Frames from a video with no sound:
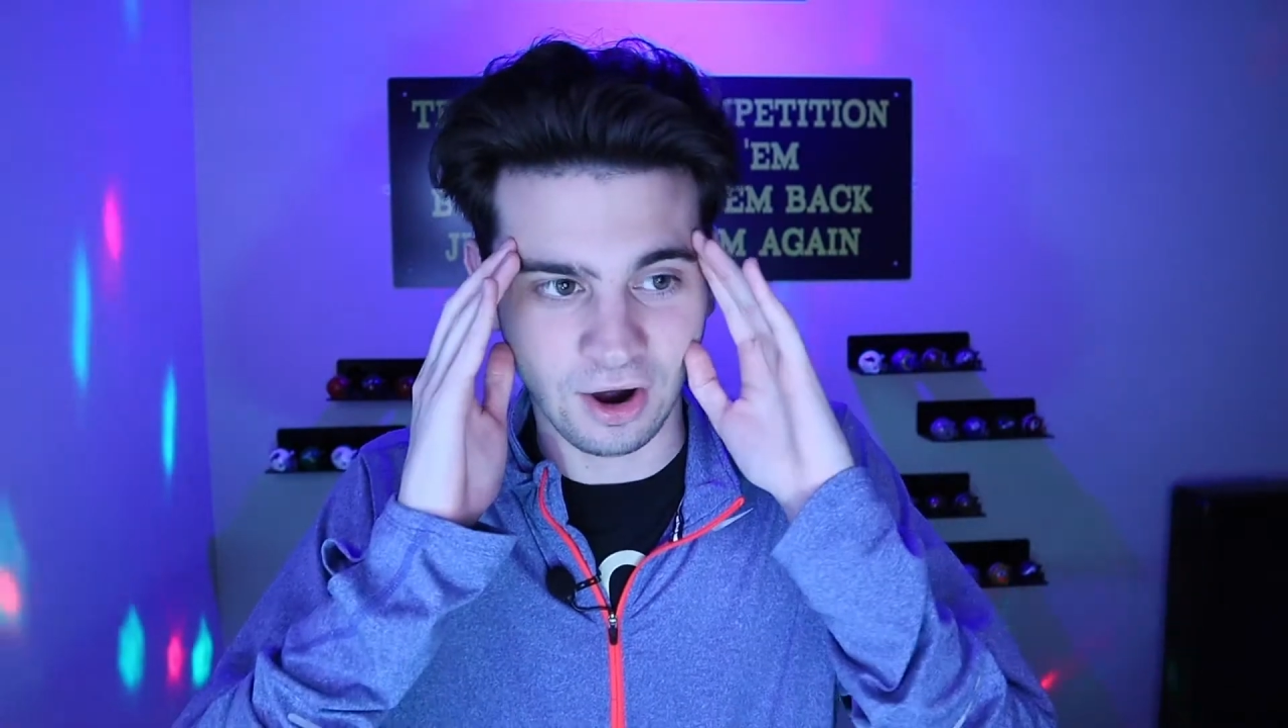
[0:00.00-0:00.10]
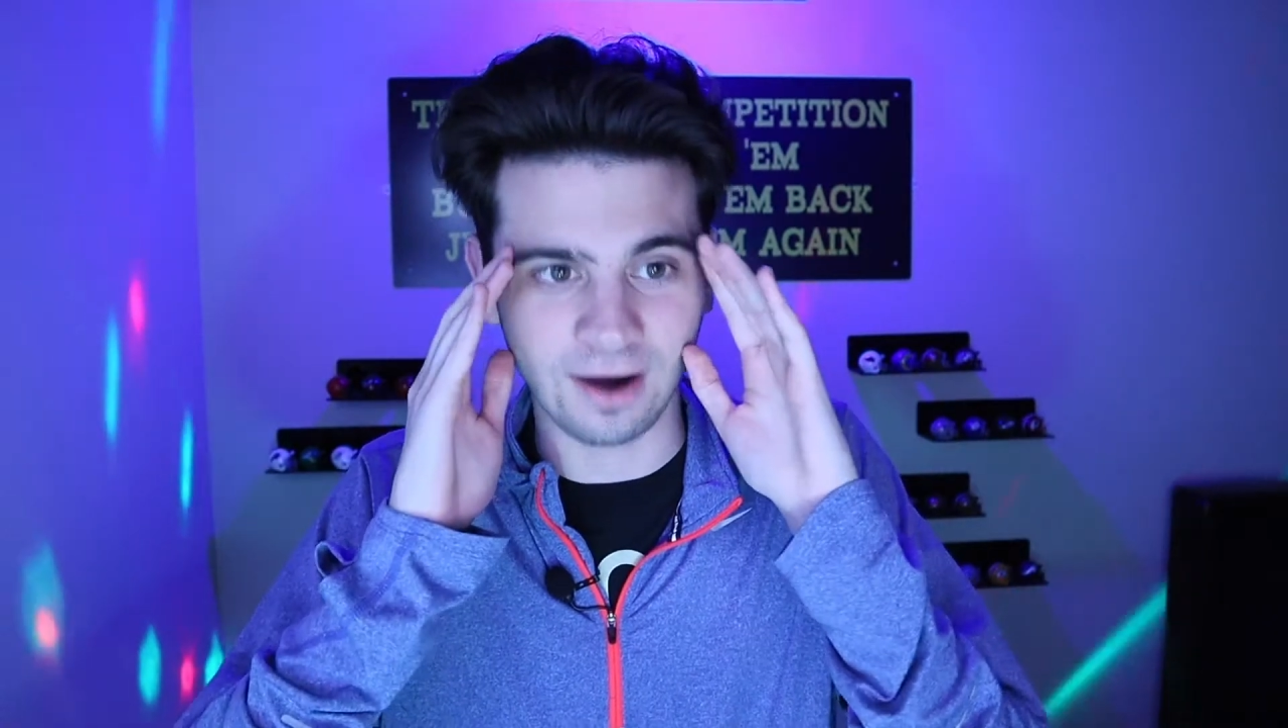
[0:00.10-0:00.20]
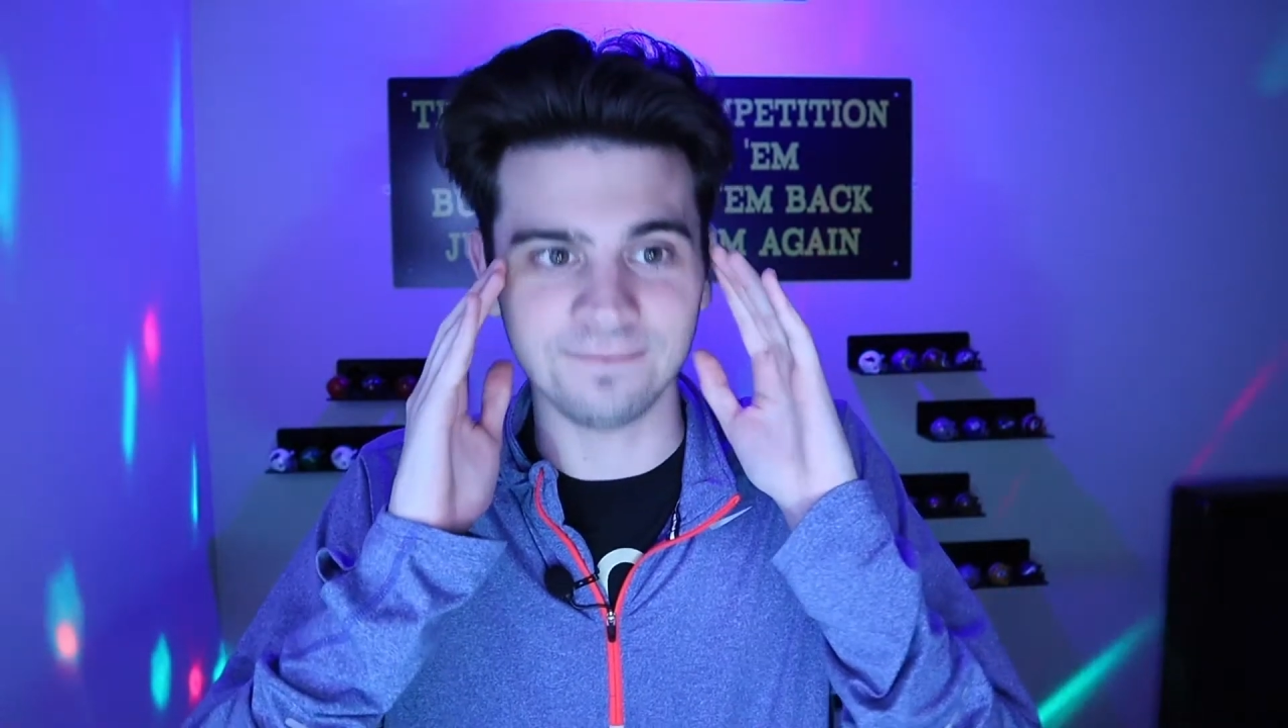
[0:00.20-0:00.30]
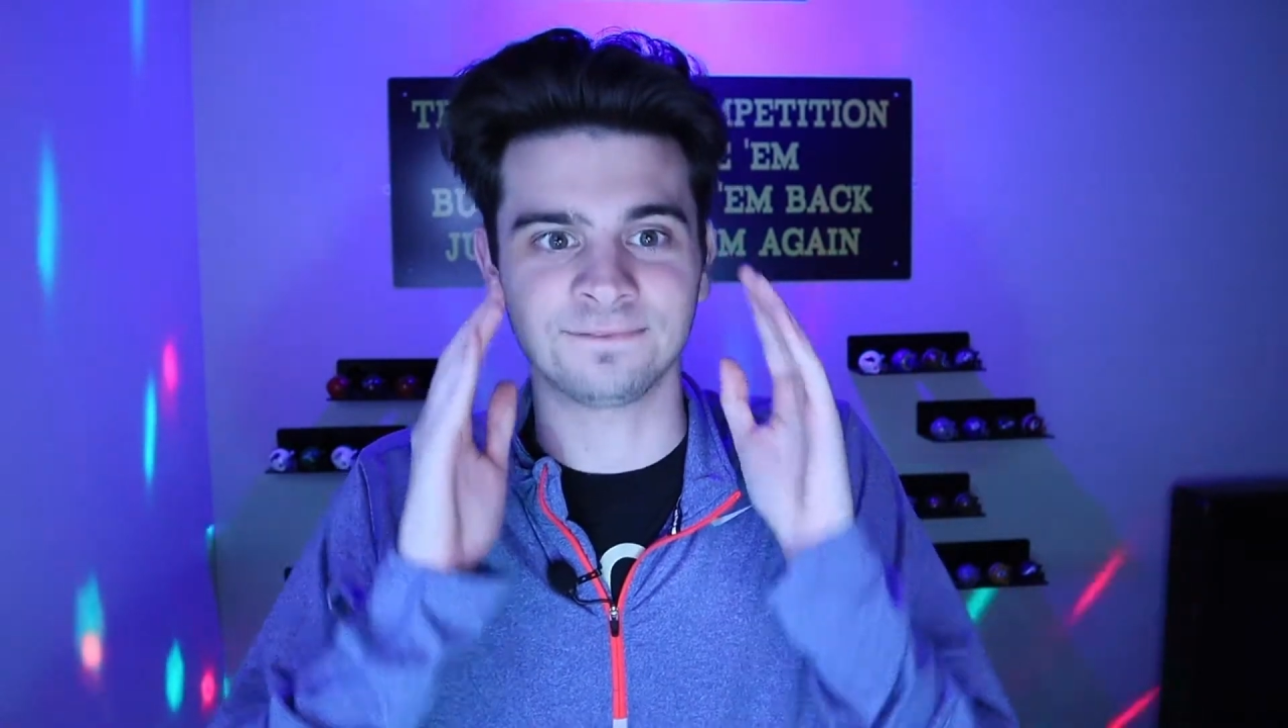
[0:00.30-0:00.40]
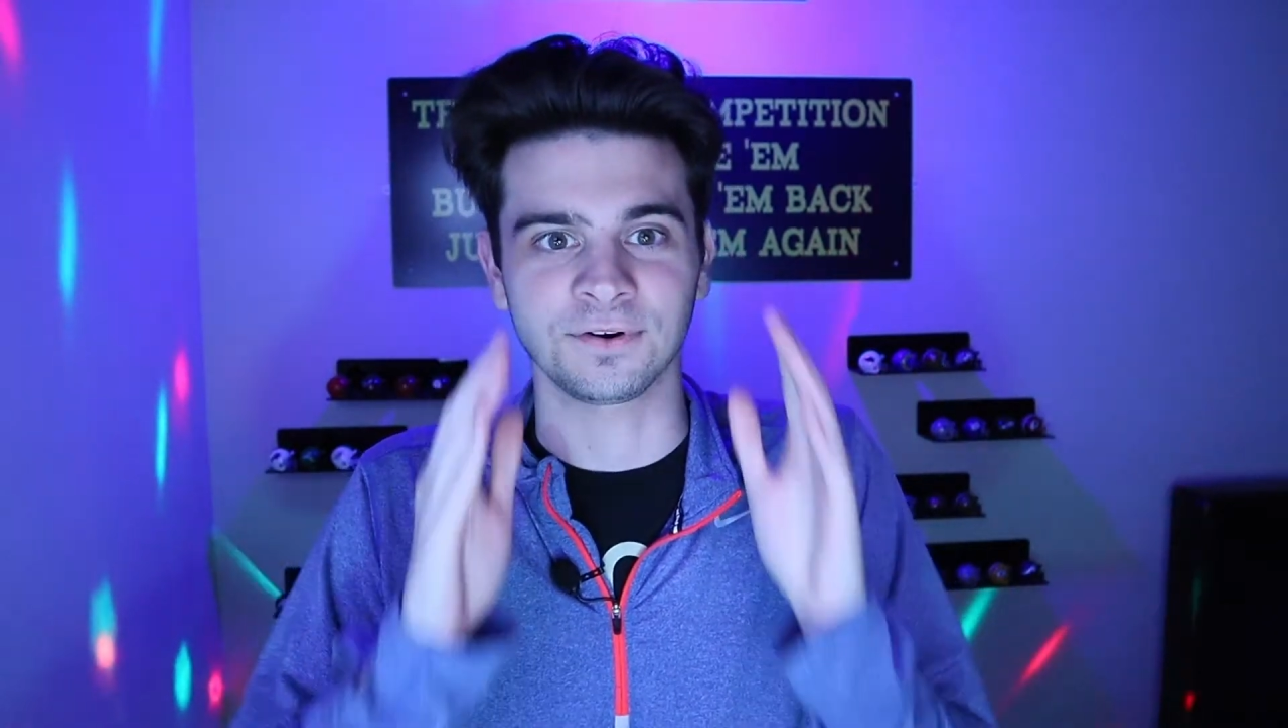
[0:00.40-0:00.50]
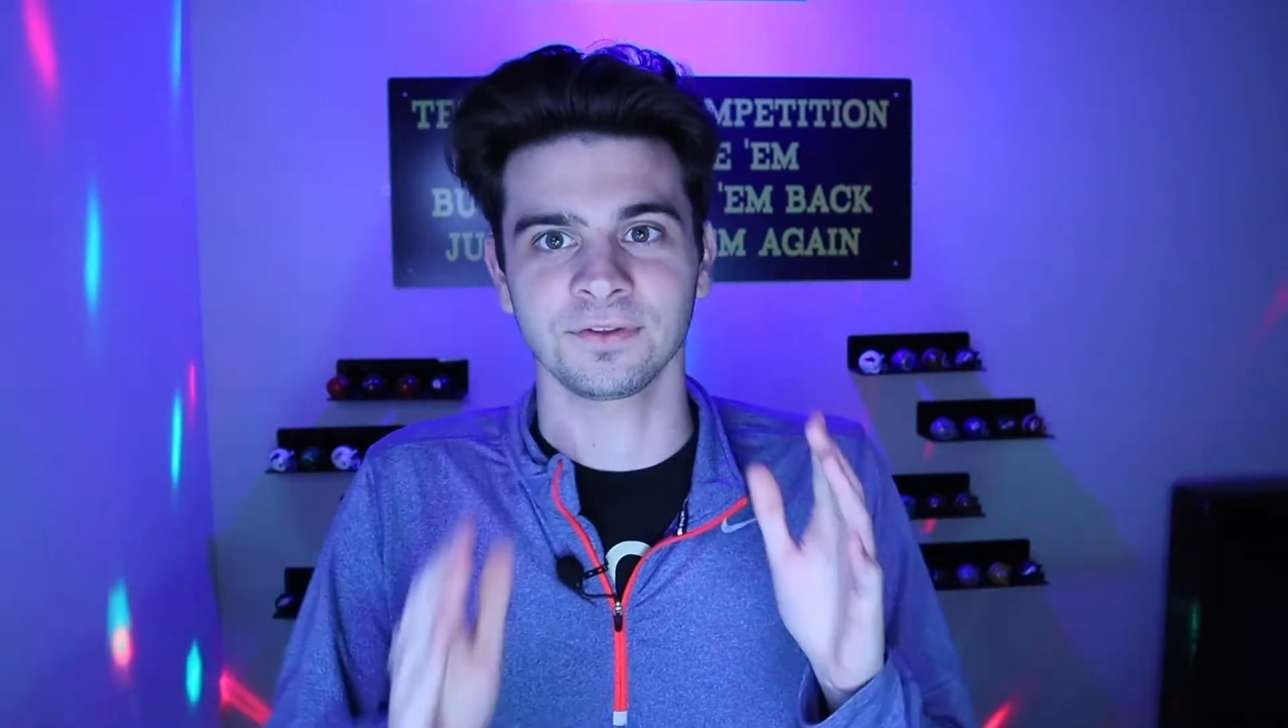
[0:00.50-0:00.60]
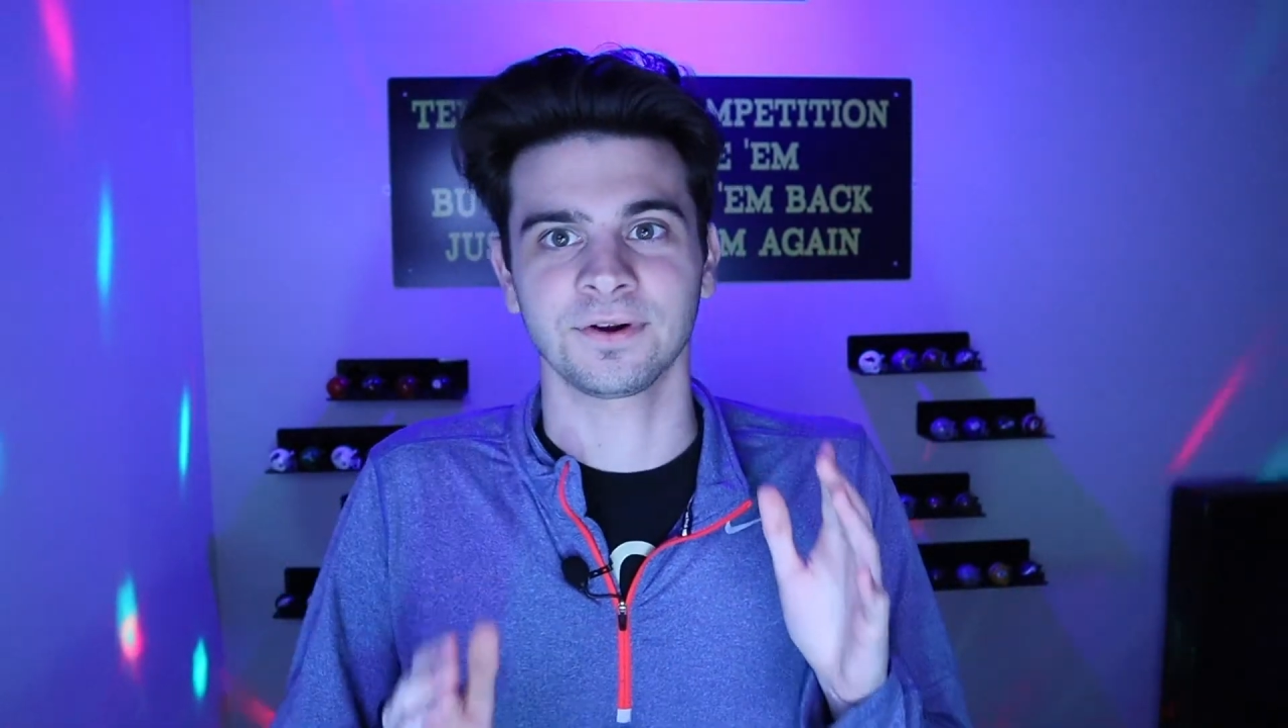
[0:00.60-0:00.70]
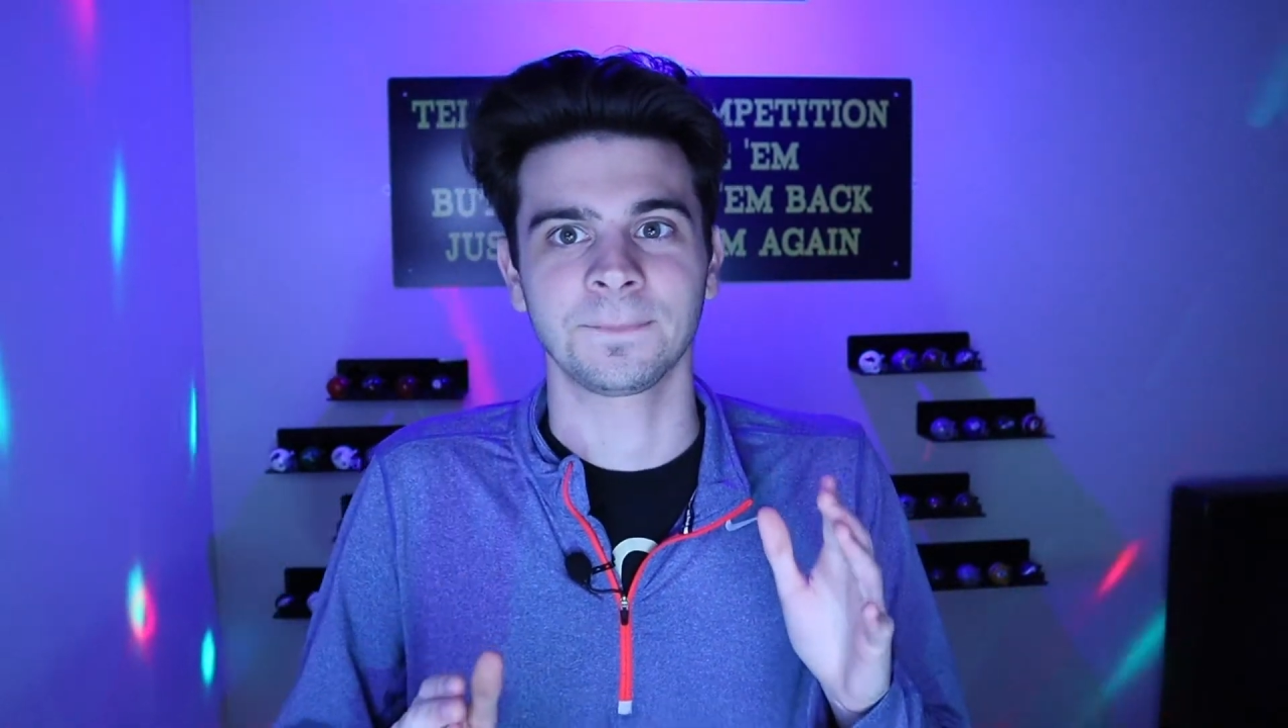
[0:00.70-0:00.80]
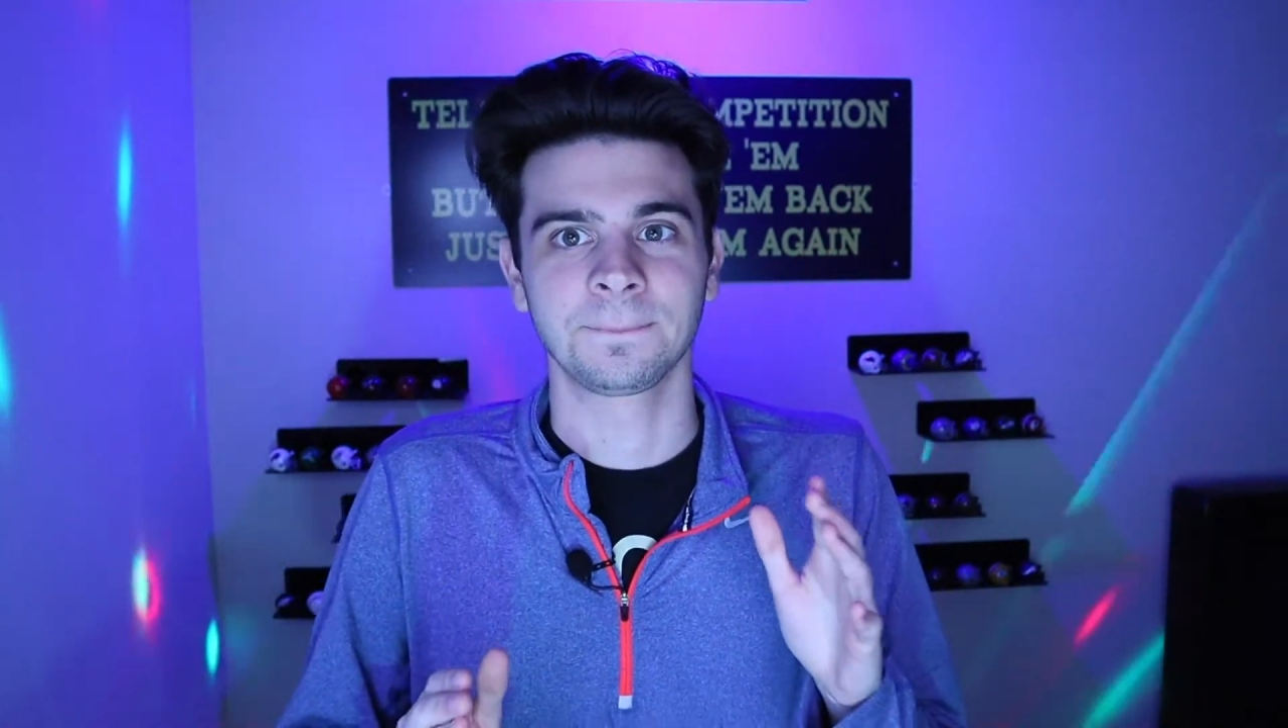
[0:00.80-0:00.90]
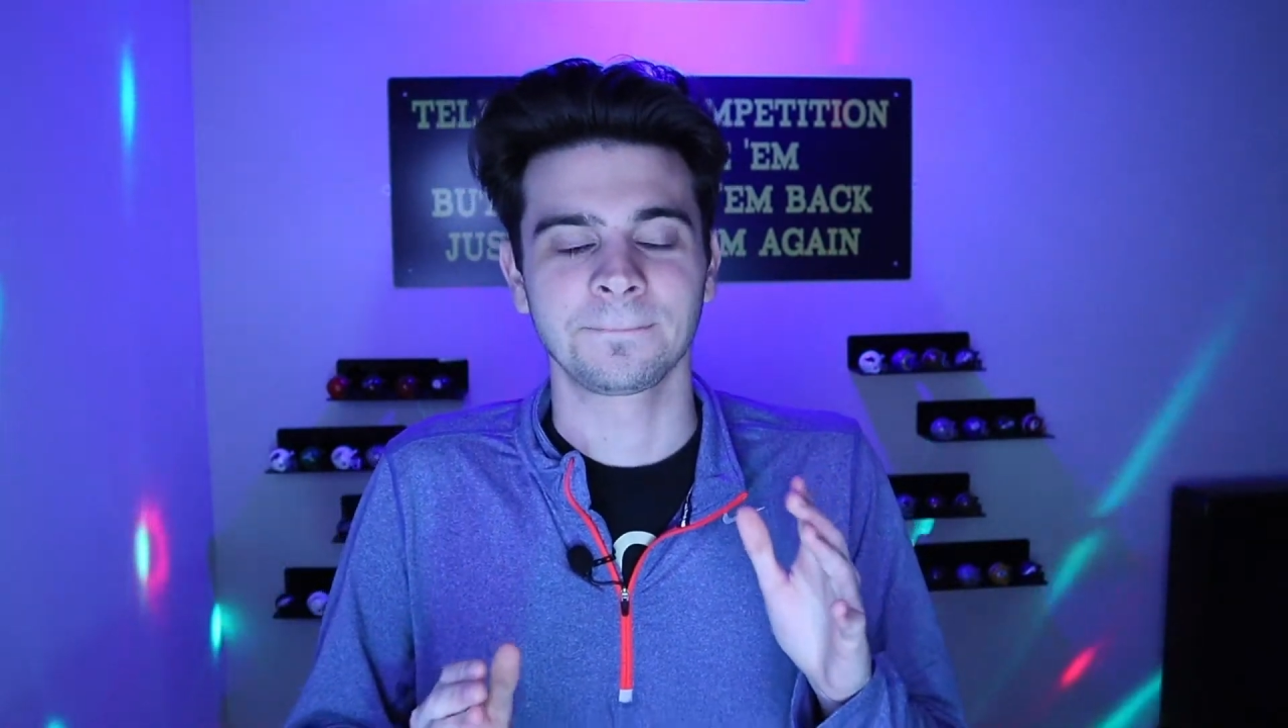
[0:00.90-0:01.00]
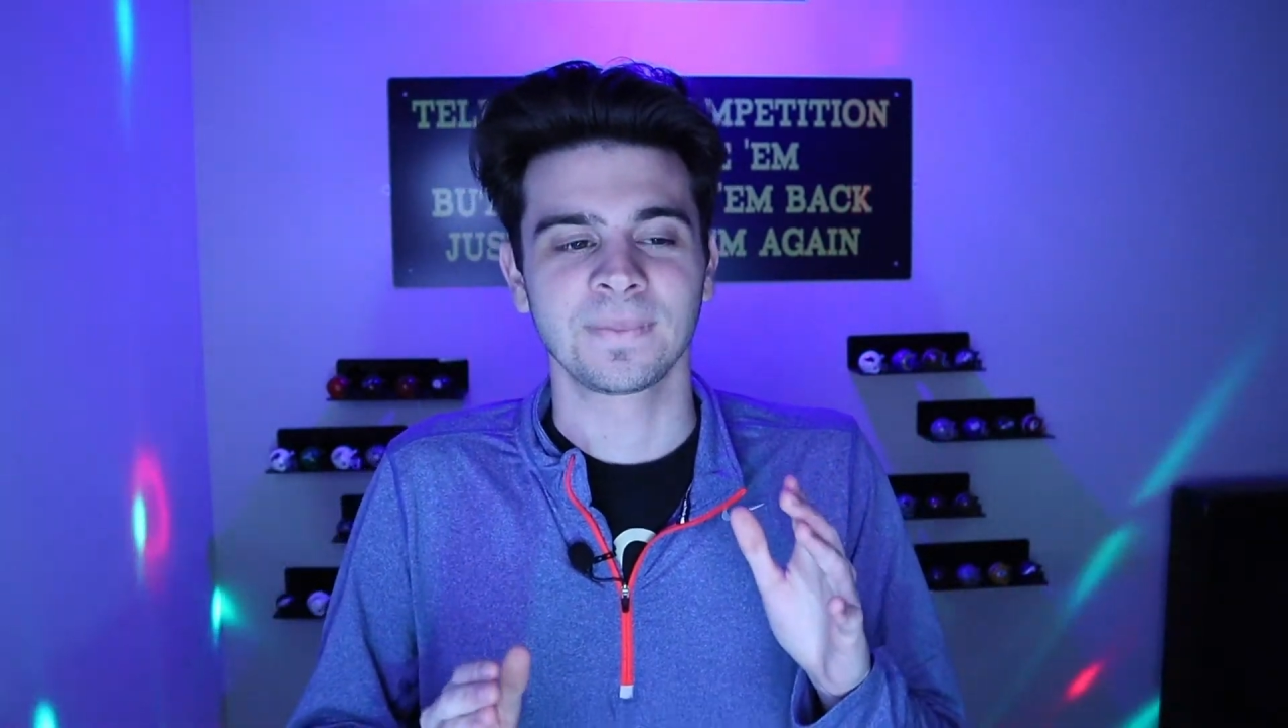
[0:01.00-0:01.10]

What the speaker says: up further.